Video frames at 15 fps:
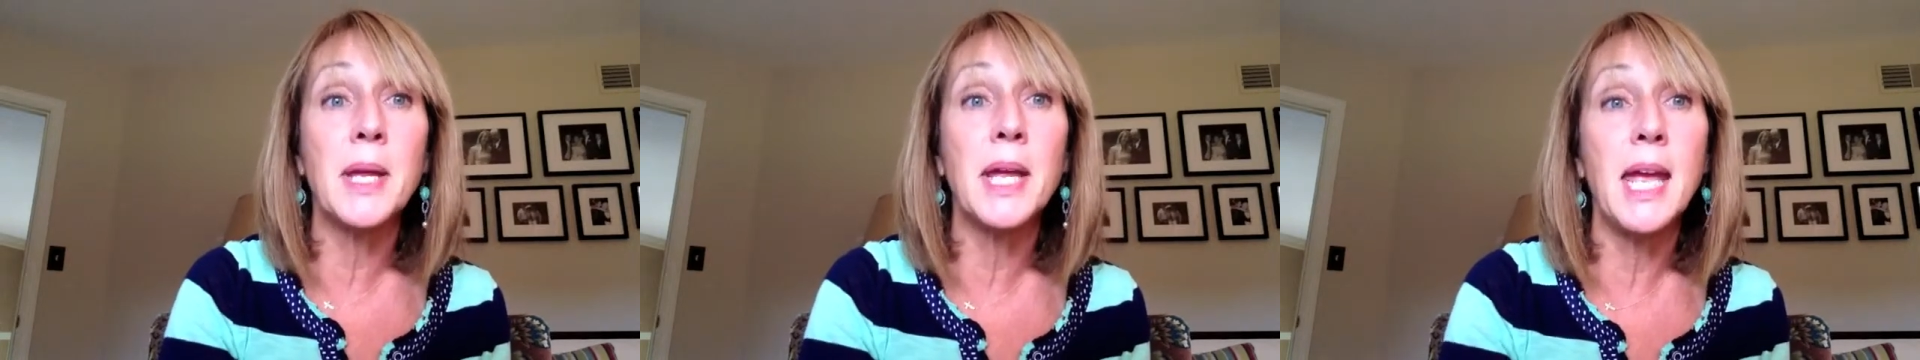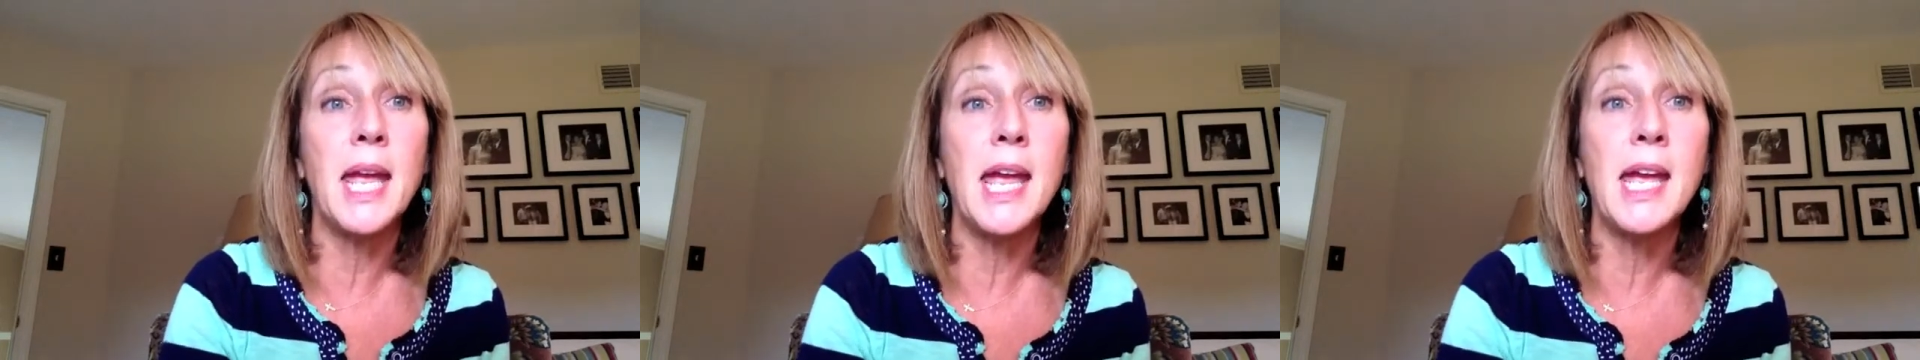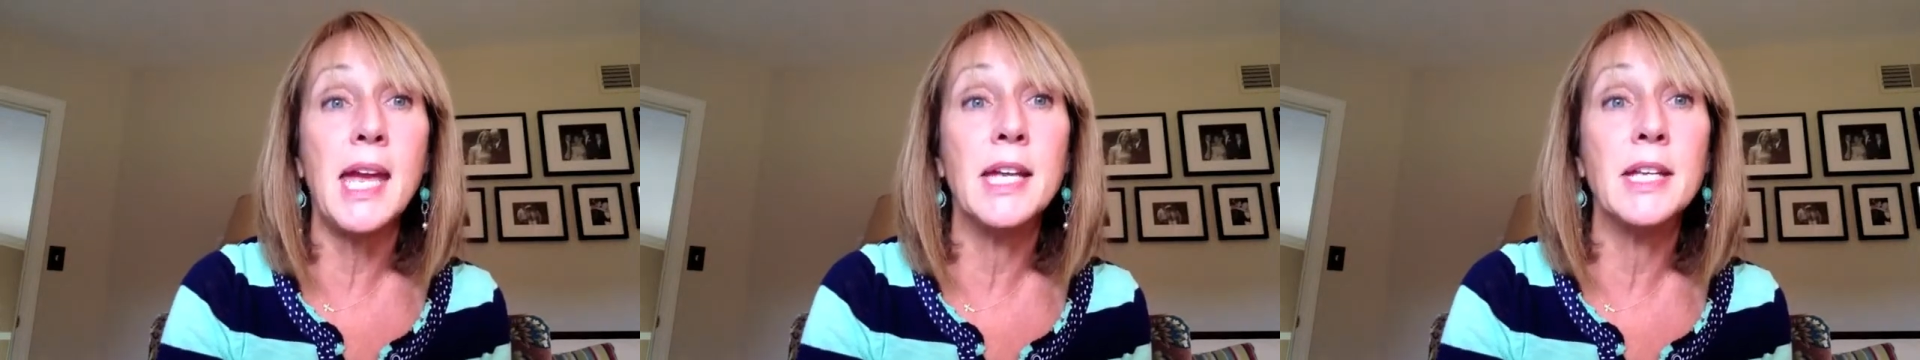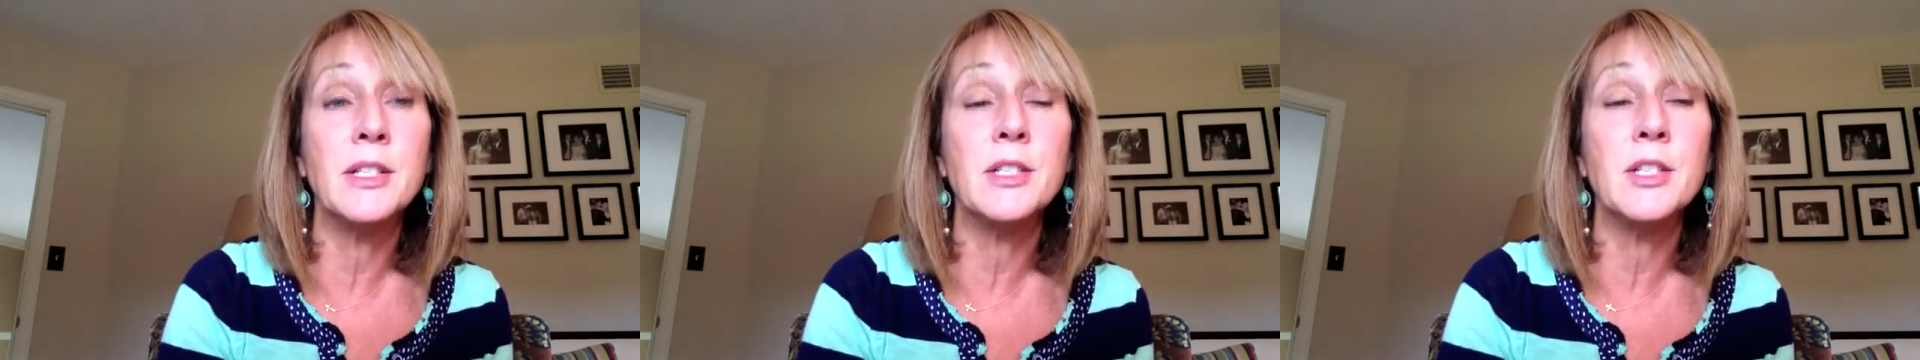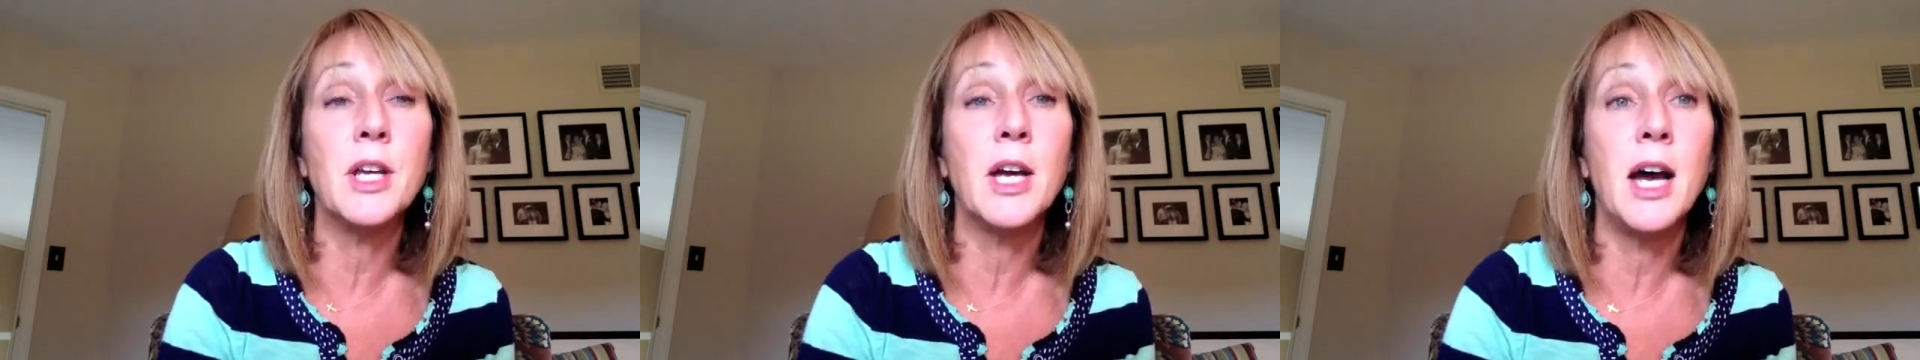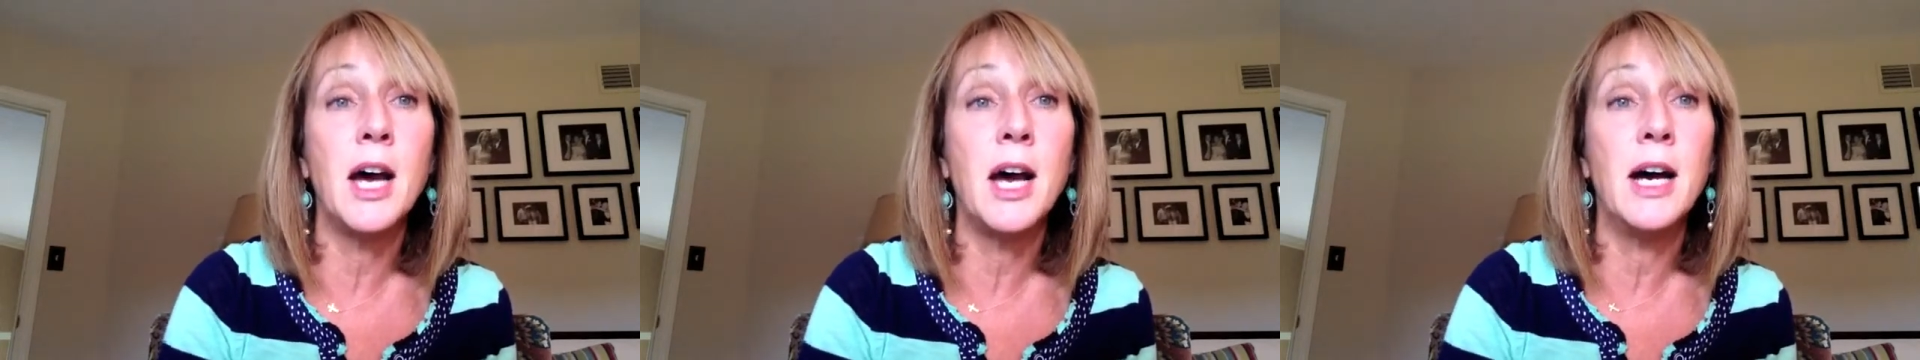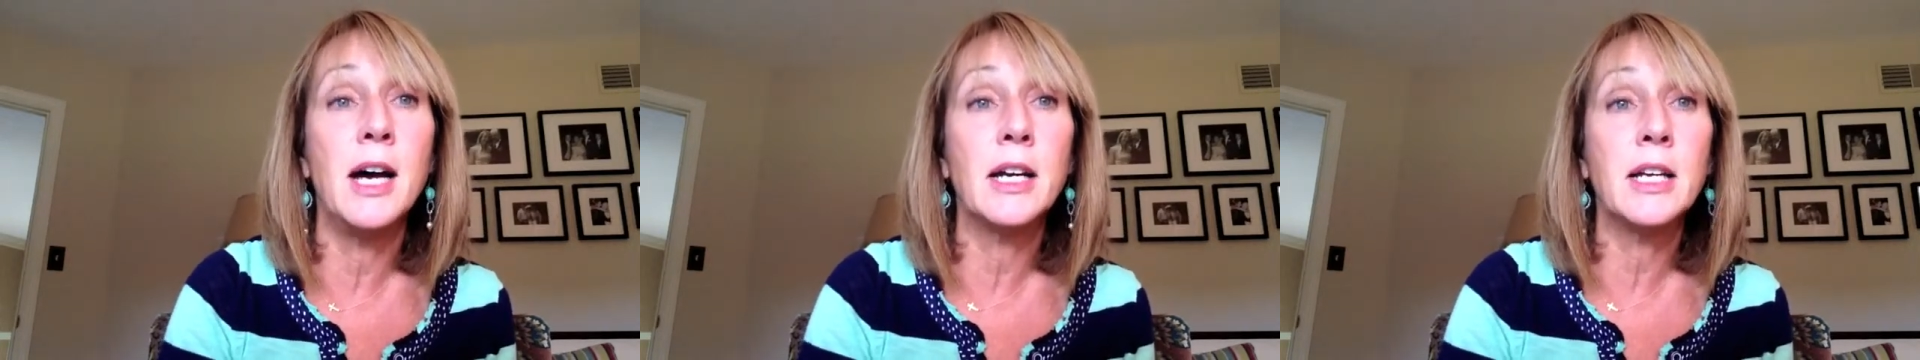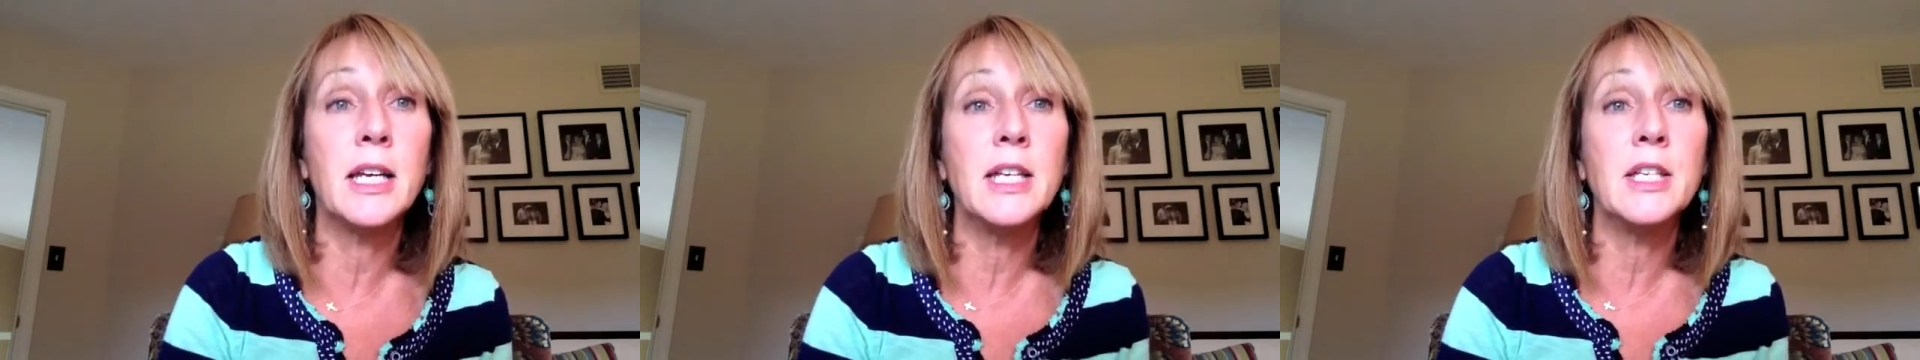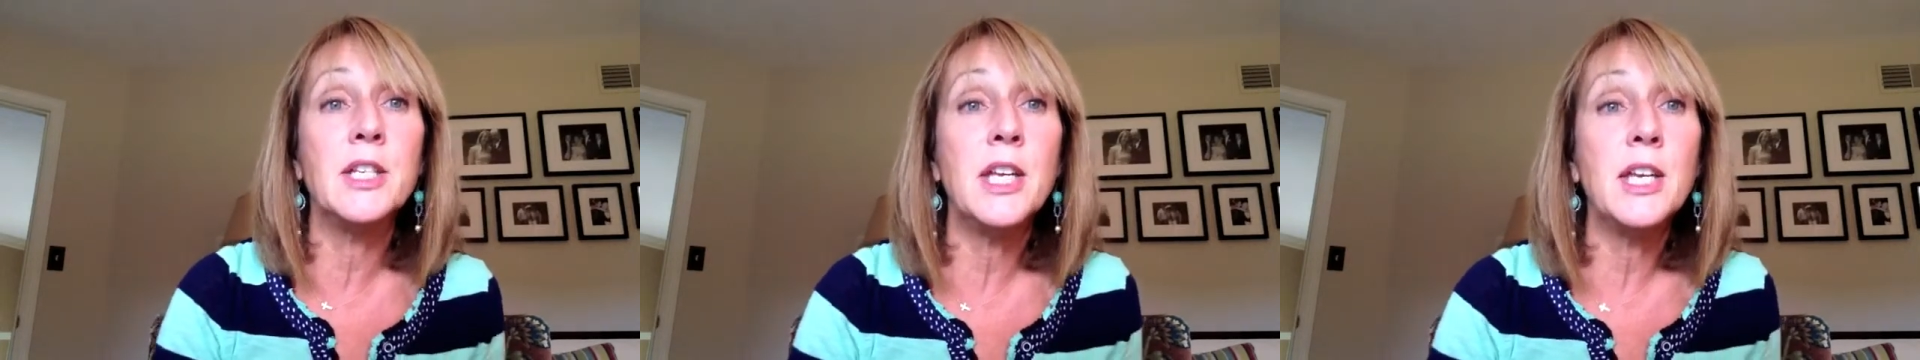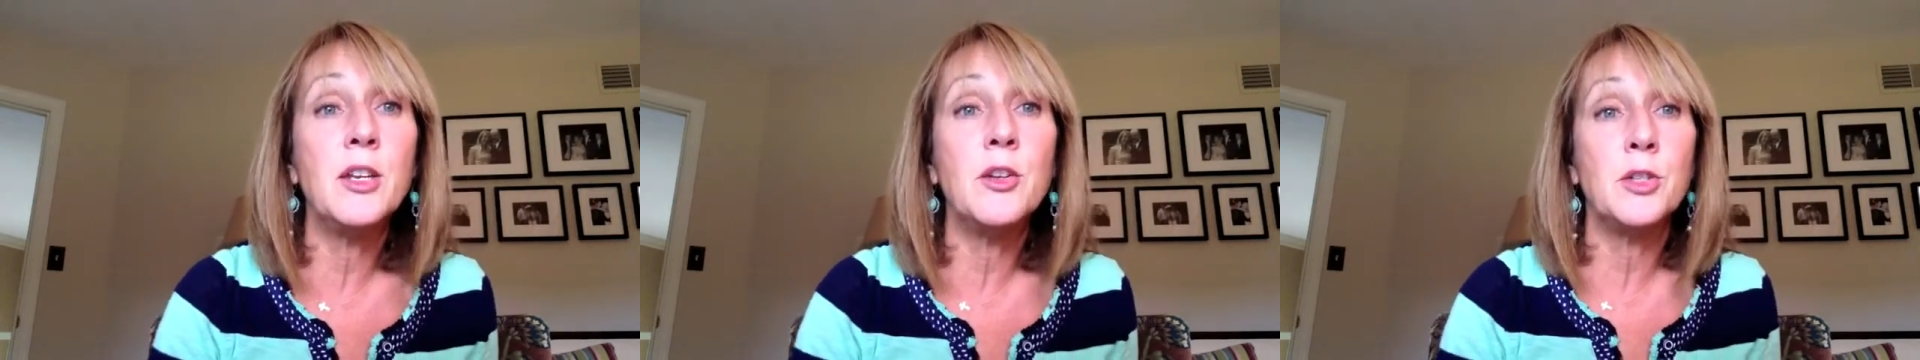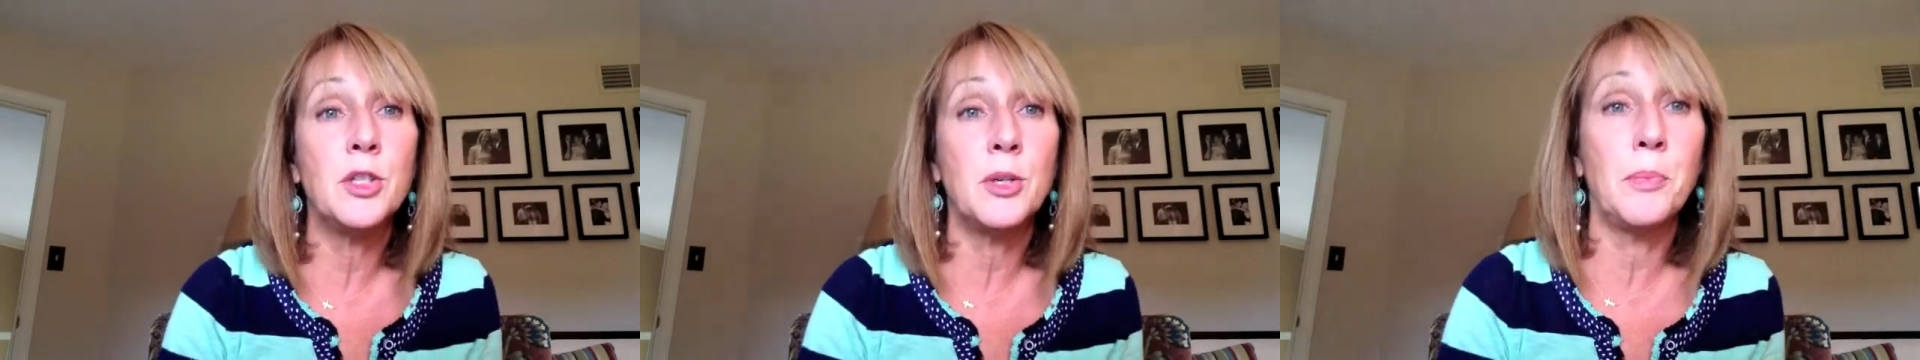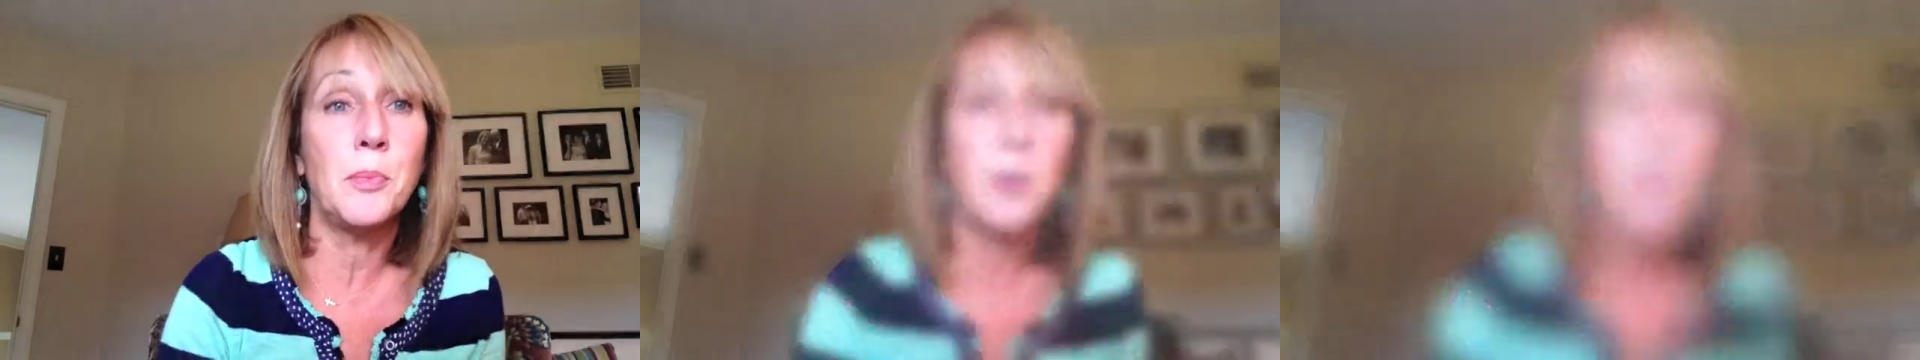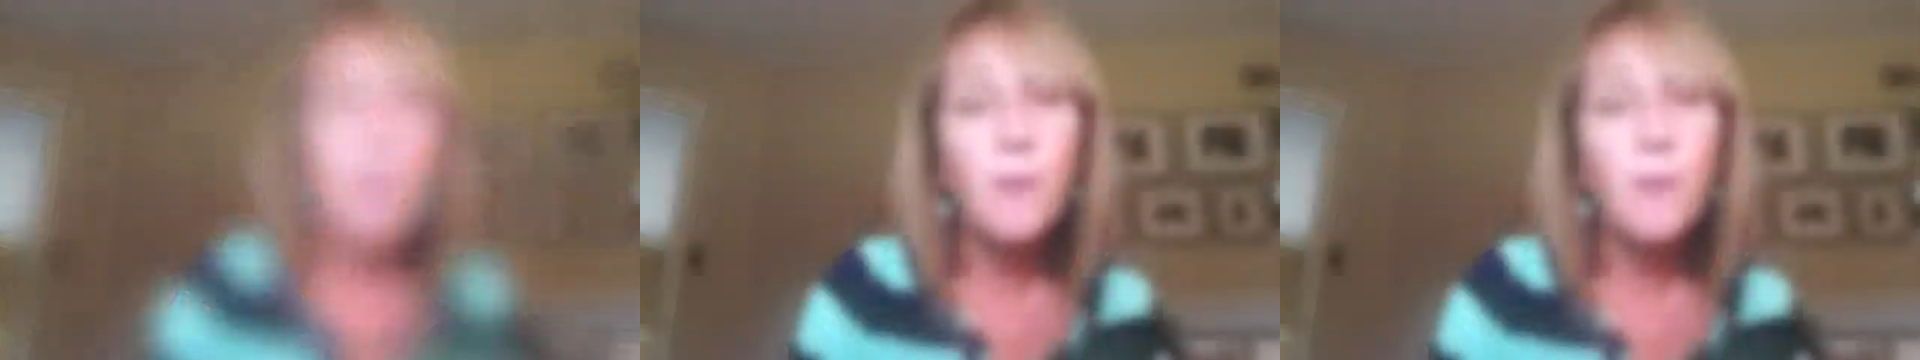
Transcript: and continue to breathe.